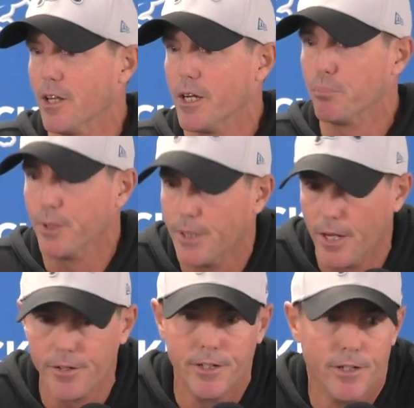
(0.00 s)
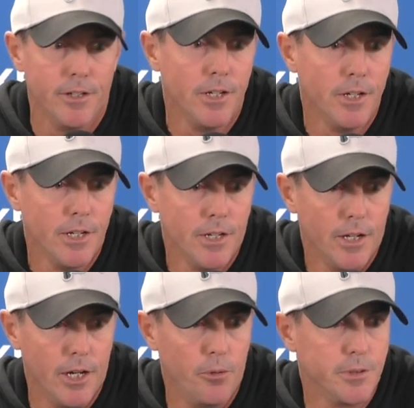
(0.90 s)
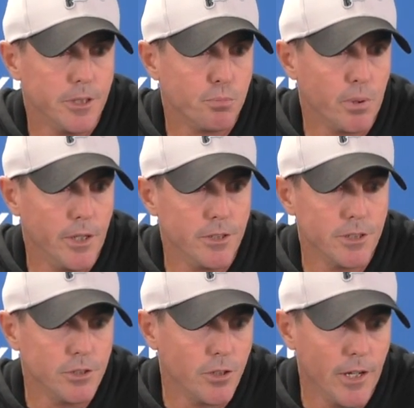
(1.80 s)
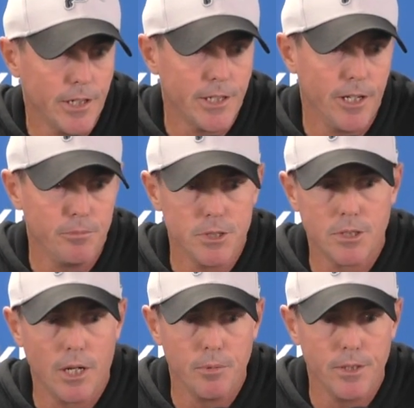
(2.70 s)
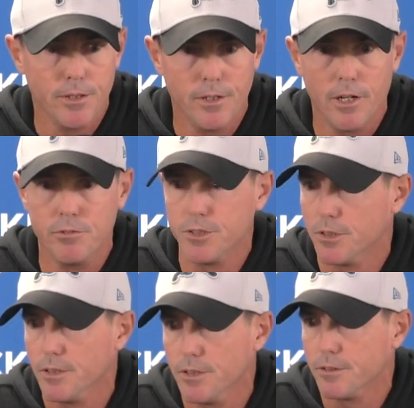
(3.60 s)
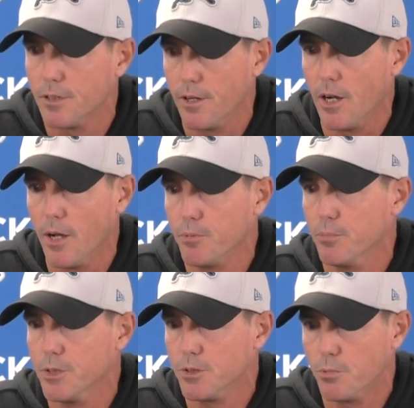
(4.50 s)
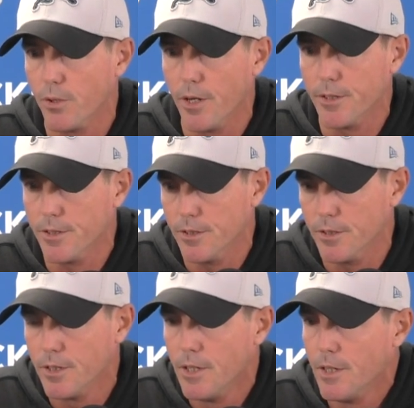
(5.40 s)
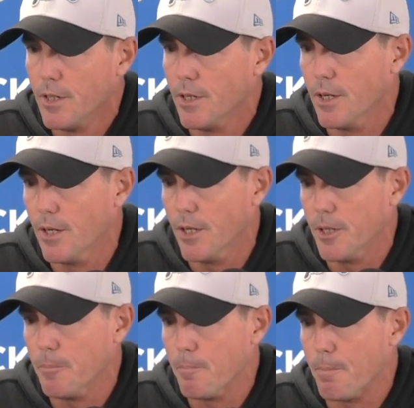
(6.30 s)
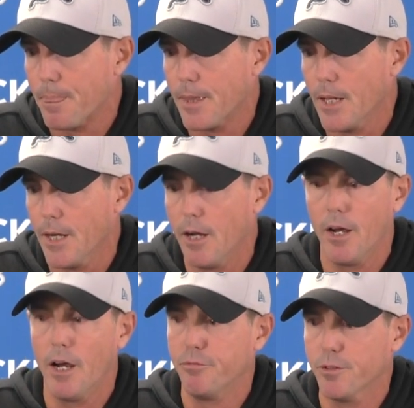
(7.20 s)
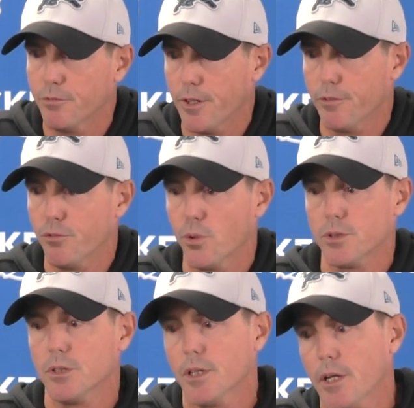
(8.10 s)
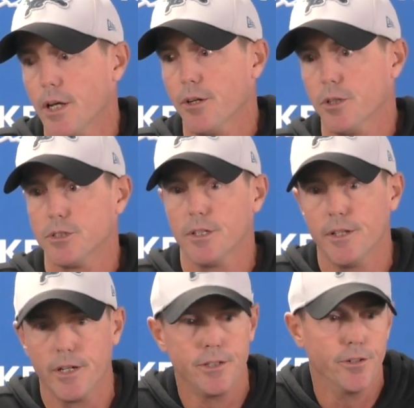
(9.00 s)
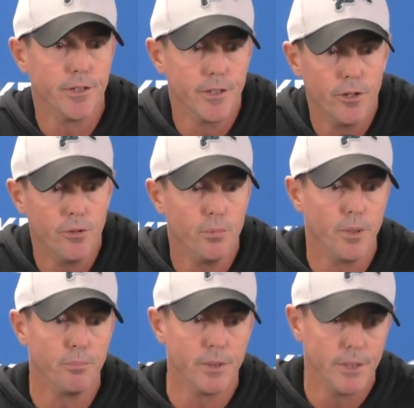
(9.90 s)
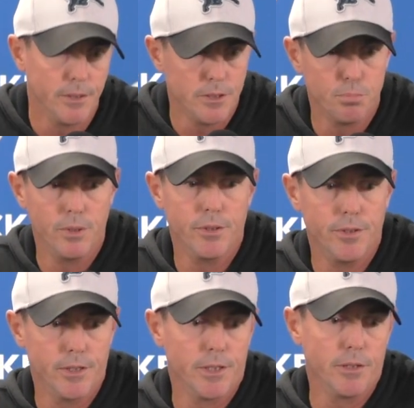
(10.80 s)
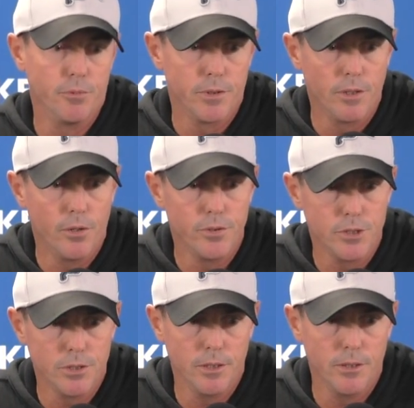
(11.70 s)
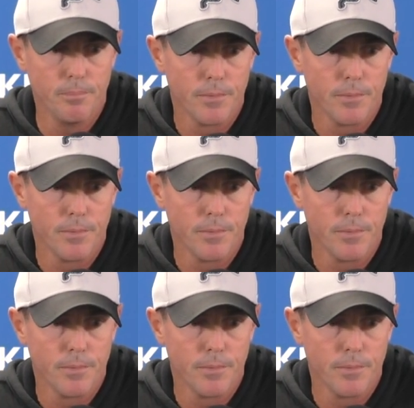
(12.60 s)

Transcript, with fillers: like being out here uh, with these players in training camp this time of year. Obviously, a ton of optimism around here. Um, and I, I, feel very fortunate. I know I said that a year ago, but being in this building and with the ownership